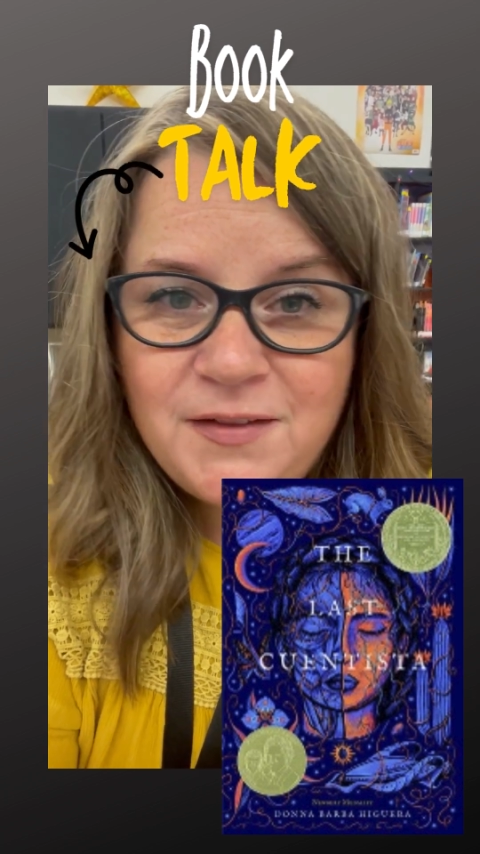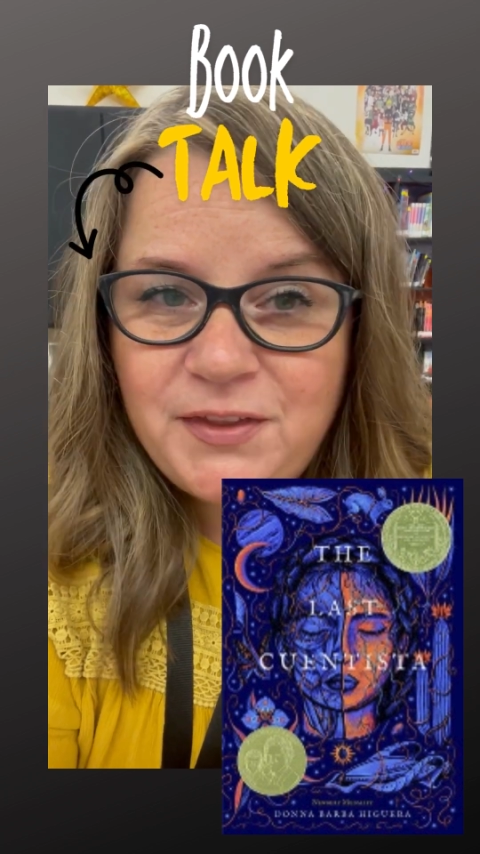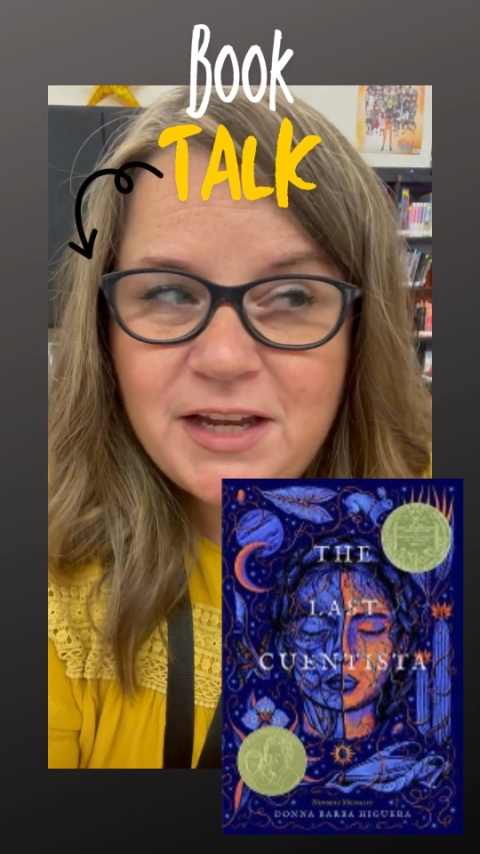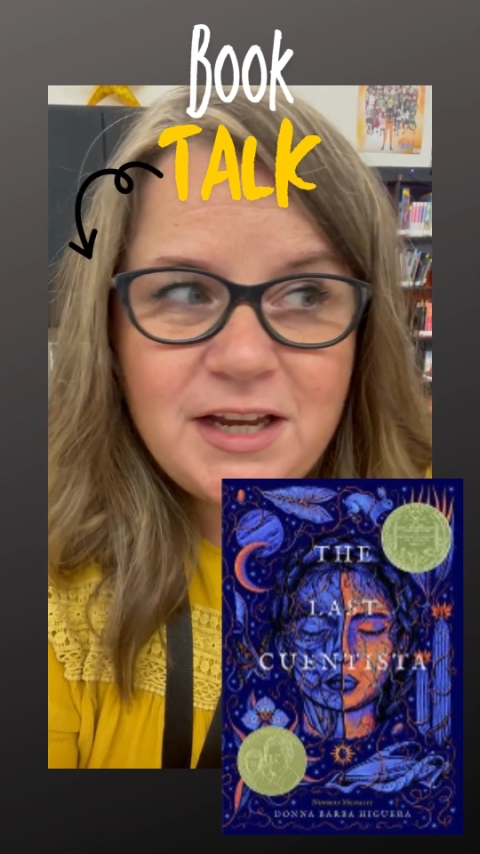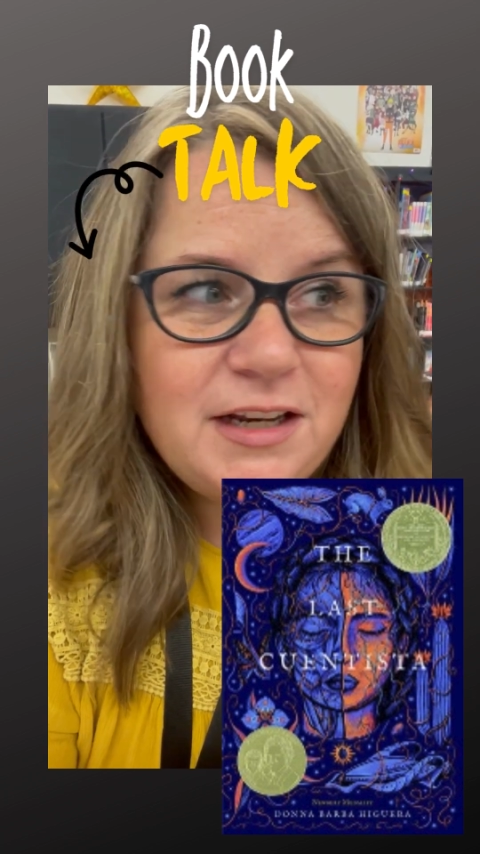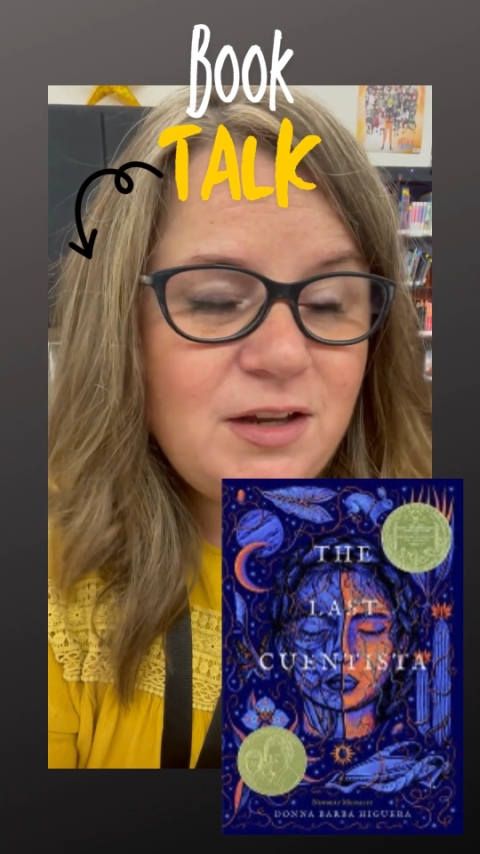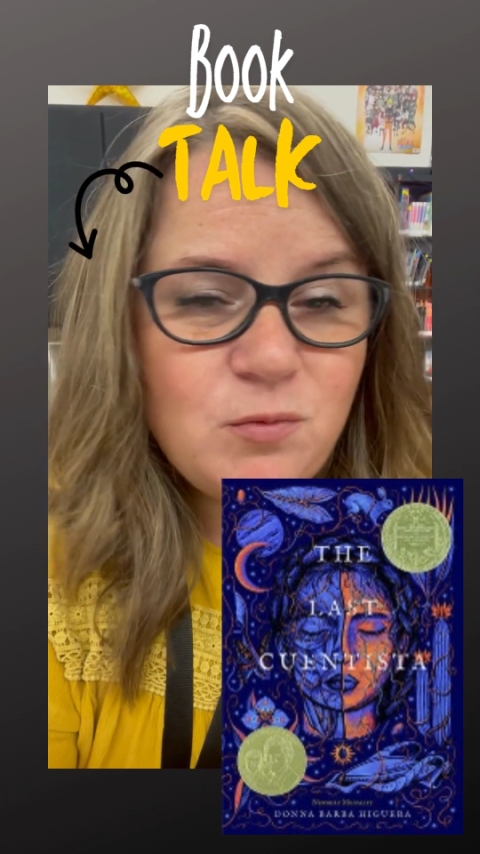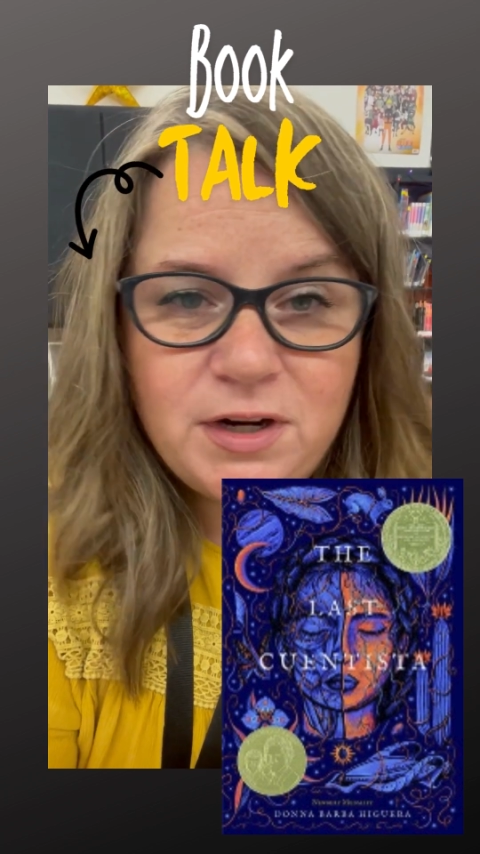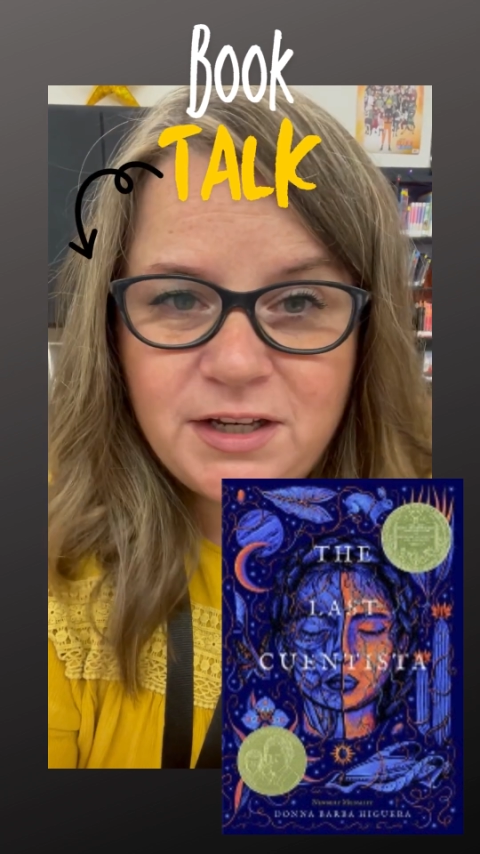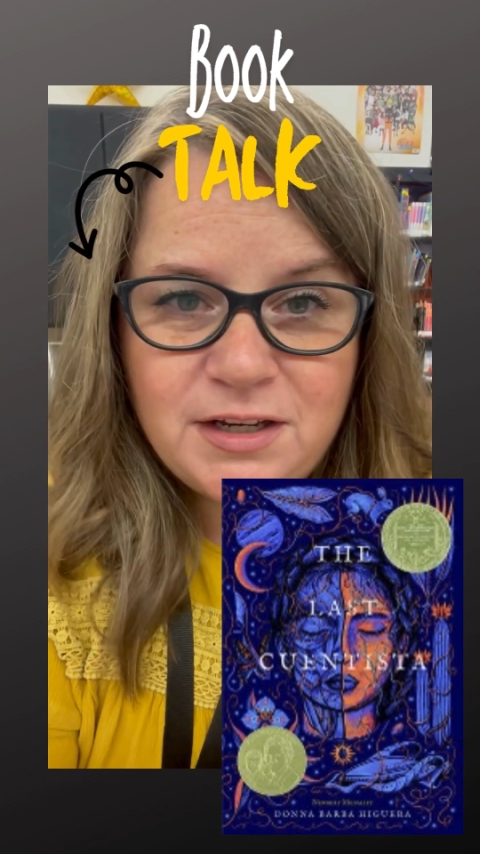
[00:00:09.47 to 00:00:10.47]
that
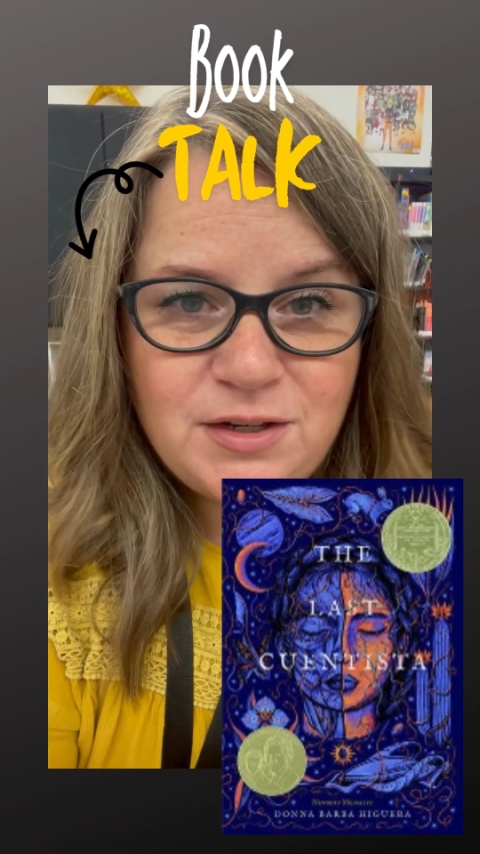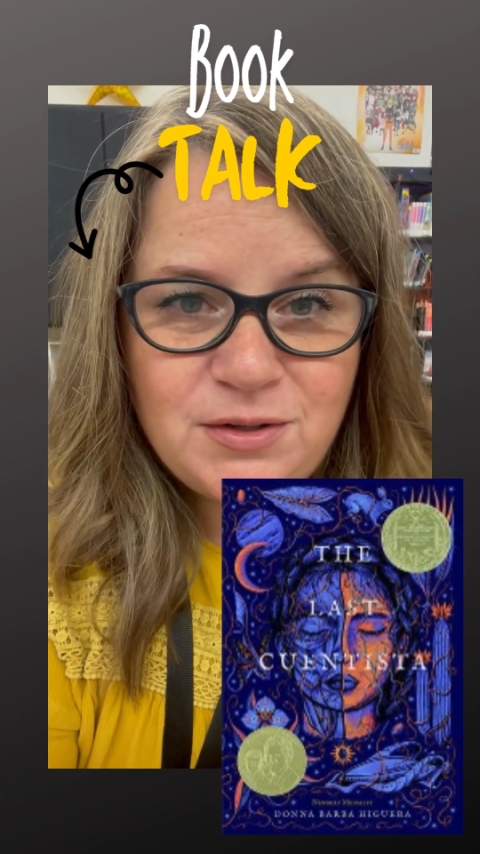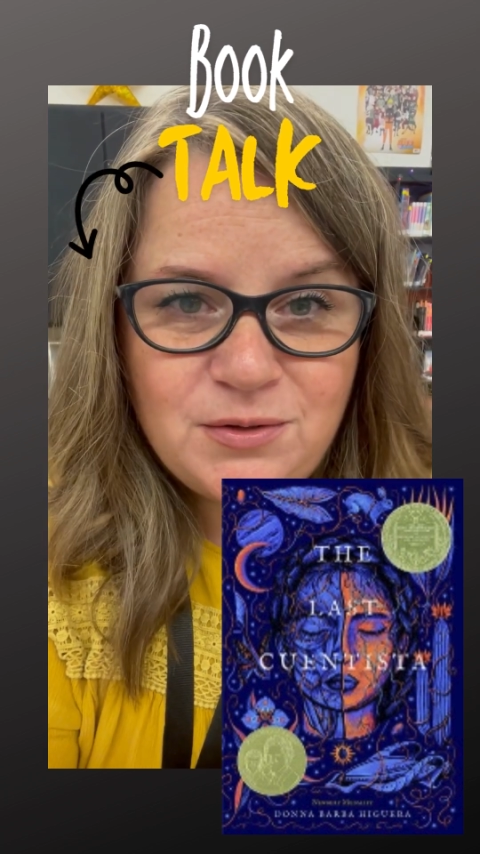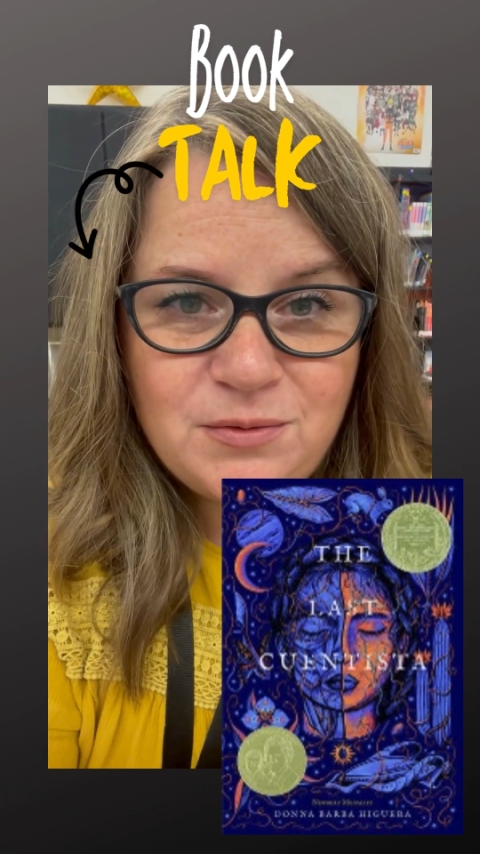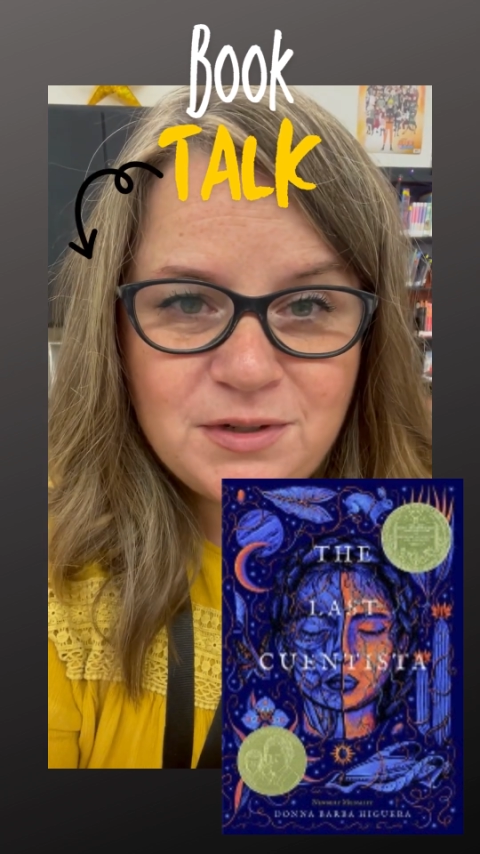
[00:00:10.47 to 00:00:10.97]
anyone can do